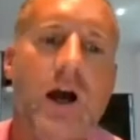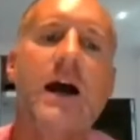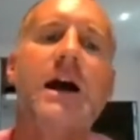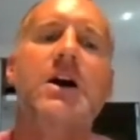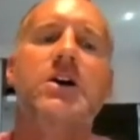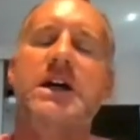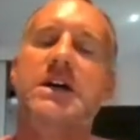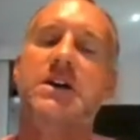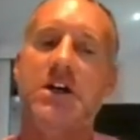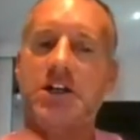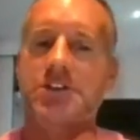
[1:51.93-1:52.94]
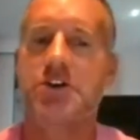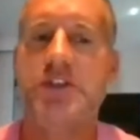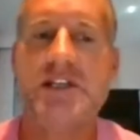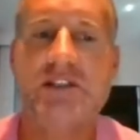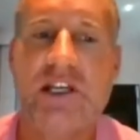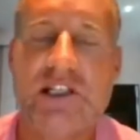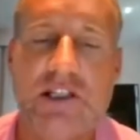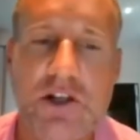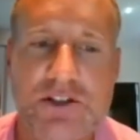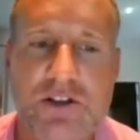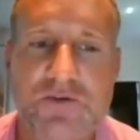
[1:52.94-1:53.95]
Ah, okay. So there, there's
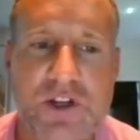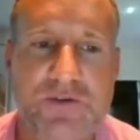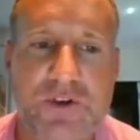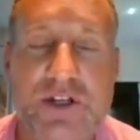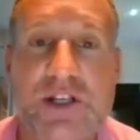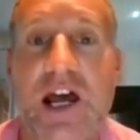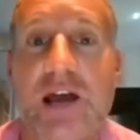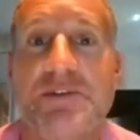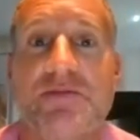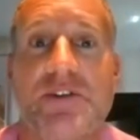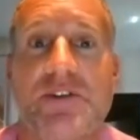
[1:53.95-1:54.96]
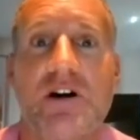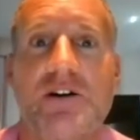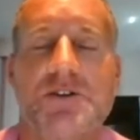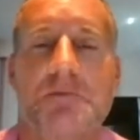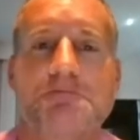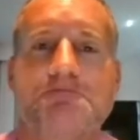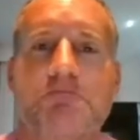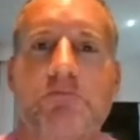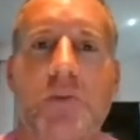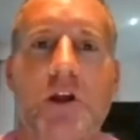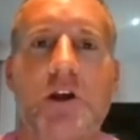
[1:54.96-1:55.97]
lots of different types of dogs.
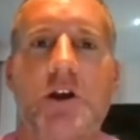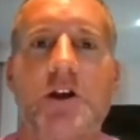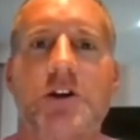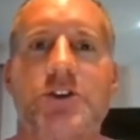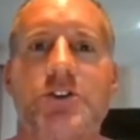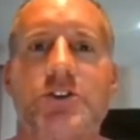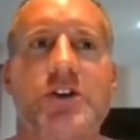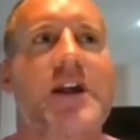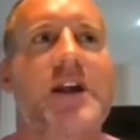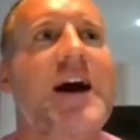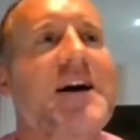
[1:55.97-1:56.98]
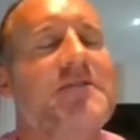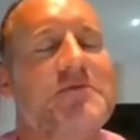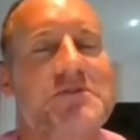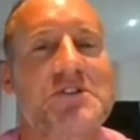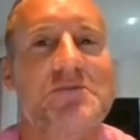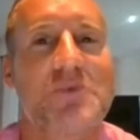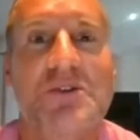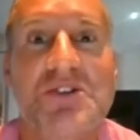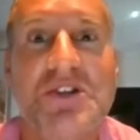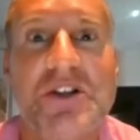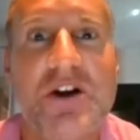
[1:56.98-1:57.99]
You can have, do, well,
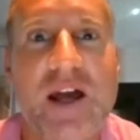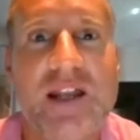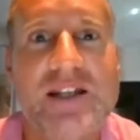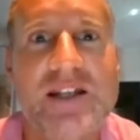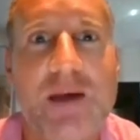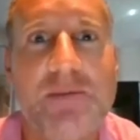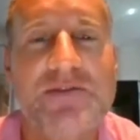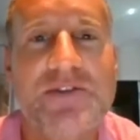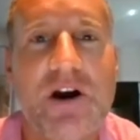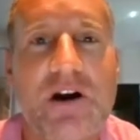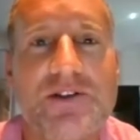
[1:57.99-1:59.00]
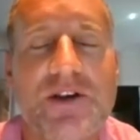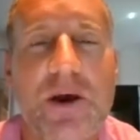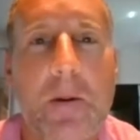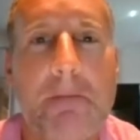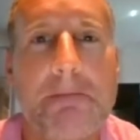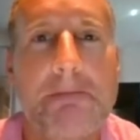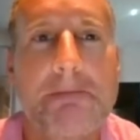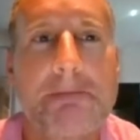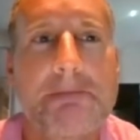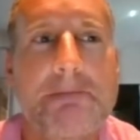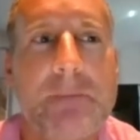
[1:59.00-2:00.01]
do you know any types of dogs?
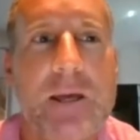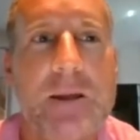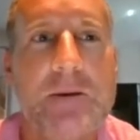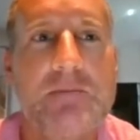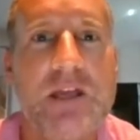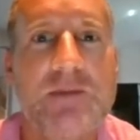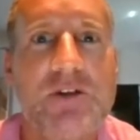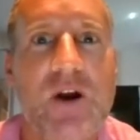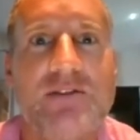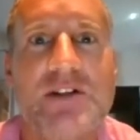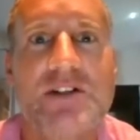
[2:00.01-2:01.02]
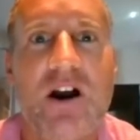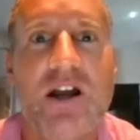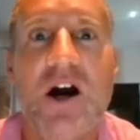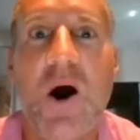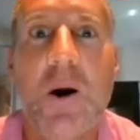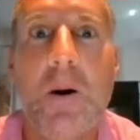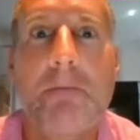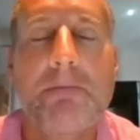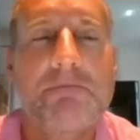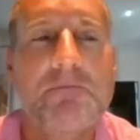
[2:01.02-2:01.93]
Maybe you have a dog at home.